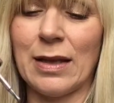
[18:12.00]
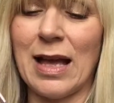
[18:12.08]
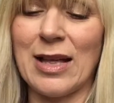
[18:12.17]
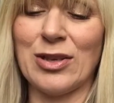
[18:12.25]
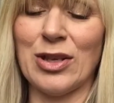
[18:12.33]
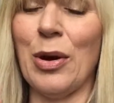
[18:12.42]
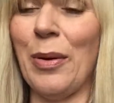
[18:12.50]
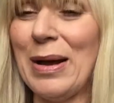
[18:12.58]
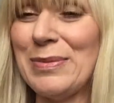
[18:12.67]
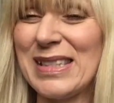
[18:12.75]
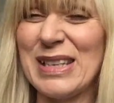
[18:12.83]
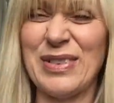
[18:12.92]
I don't know why I'm
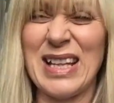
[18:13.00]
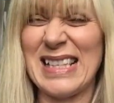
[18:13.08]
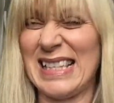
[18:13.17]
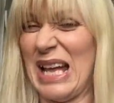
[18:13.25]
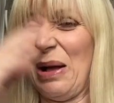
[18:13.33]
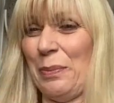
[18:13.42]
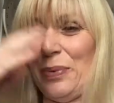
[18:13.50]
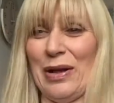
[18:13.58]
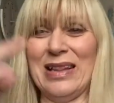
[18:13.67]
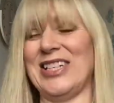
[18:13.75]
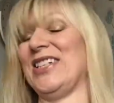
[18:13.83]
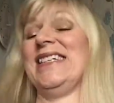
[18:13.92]
sniffing it, it's nail
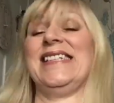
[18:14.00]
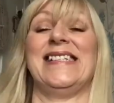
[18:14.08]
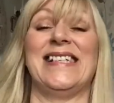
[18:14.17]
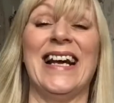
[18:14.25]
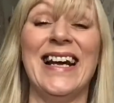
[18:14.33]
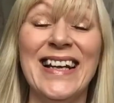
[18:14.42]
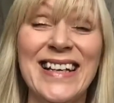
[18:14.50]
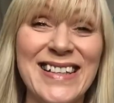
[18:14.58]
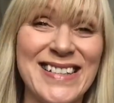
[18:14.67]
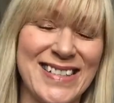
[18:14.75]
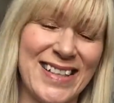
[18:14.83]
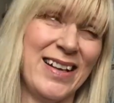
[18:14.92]
polish, it
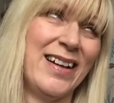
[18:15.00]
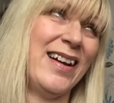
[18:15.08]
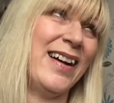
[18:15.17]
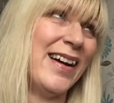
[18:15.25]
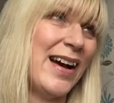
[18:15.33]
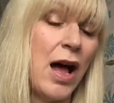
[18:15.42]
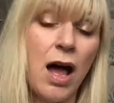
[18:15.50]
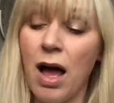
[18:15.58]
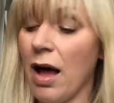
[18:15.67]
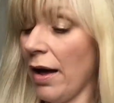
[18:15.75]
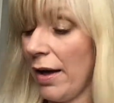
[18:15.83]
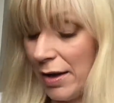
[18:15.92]
stinks.
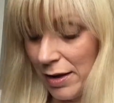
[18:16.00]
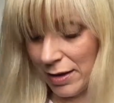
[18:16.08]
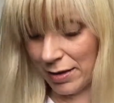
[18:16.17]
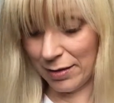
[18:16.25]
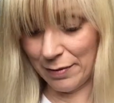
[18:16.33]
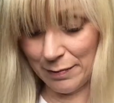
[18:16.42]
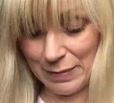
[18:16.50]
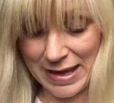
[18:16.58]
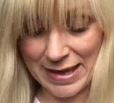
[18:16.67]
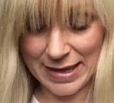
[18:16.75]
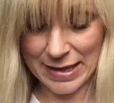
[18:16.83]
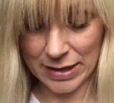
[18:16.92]
Oh
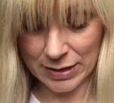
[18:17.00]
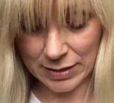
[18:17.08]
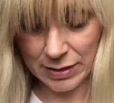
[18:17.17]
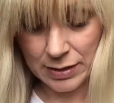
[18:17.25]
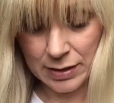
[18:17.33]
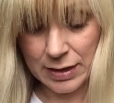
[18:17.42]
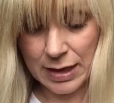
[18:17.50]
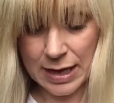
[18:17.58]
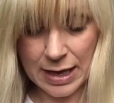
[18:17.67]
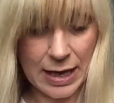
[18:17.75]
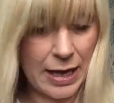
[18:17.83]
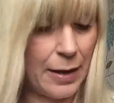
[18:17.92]
man.
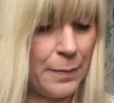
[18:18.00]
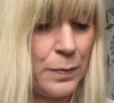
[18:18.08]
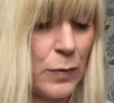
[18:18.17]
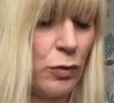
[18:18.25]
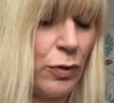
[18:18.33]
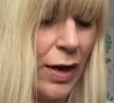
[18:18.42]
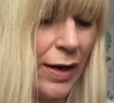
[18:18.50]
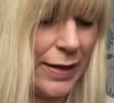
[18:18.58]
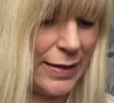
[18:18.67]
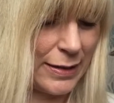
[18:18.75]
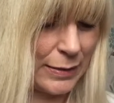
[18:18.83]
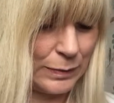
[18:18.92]

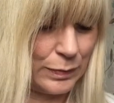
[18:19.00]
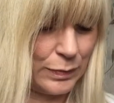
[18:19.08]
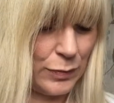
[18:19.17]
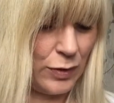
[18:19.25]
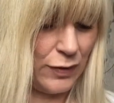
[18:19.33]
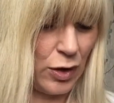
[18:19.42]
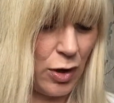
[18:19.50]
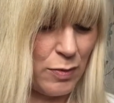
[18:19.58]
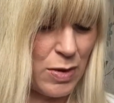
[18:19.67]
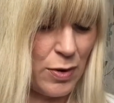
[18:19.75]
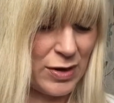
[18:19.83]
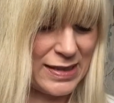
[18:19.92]
Right, moving on, the
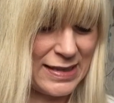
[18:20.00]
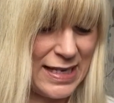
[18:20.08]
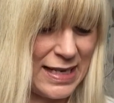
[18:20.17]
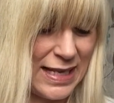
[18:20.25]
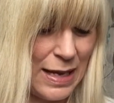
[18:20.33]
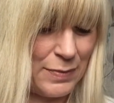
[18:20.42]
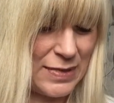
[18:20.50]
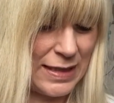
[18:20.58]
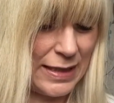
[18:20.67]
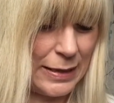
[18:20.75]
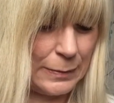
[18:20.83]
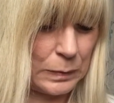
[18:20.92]
box is nearly
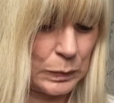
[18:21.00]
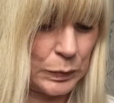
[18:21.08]
empty.